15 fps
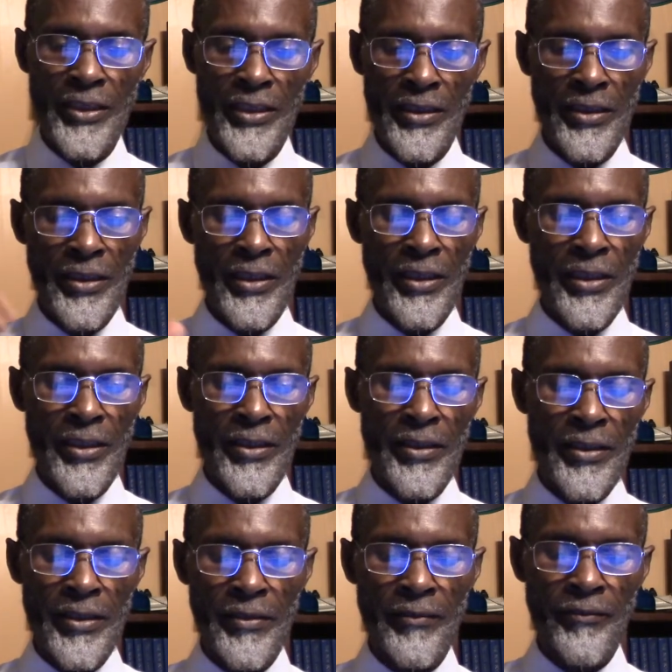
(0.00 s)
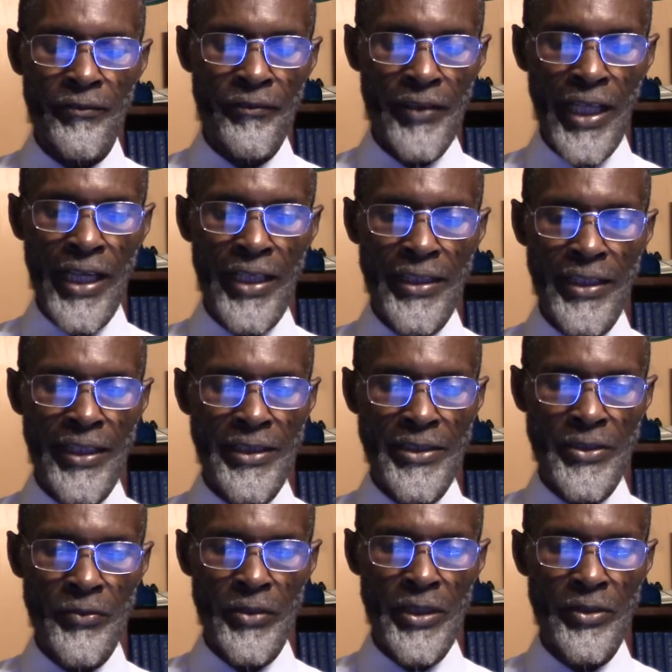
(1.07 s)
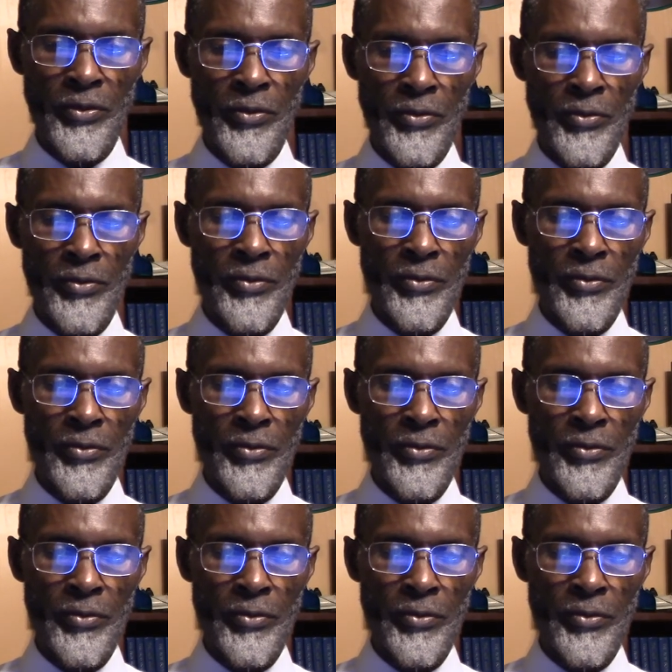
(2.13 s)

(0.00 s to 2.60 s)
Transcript: the fly as we do.